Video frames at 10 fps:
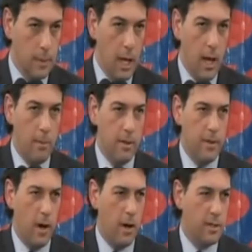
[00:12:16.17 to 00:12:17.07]
law? I believe
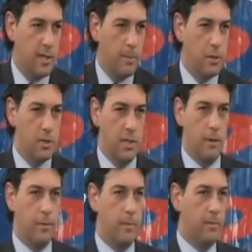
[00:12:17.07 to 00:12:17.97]
there are exceptions
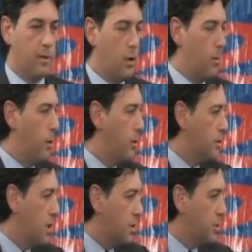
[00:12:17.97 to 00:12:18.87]
there for, for
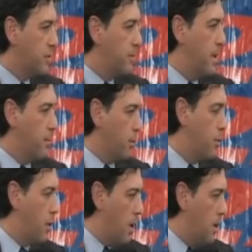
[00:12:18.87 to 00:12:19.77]
homeowners and also for people
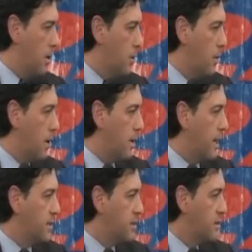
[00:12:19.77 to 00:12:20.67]
who are, who are
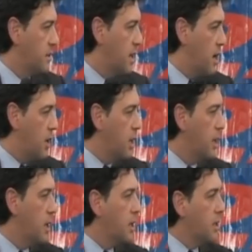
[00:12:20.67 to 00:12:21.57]
licensed to carry.
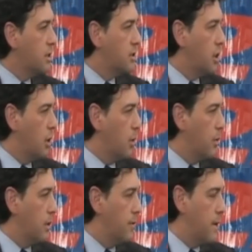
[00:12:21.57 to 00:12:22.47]

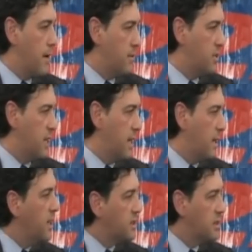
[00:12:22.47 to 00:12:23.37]
So if you have a state
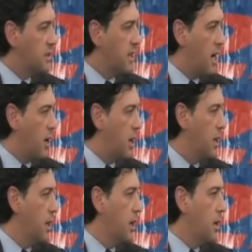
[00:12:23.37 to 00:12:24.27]
license to
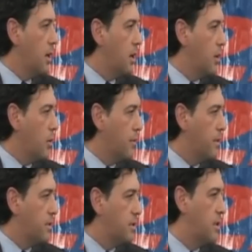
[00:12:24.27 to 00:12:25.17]
carry, or if
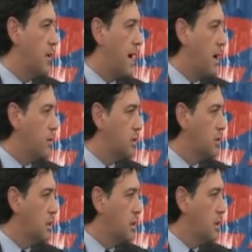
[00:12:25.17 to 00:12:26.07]
it's your house,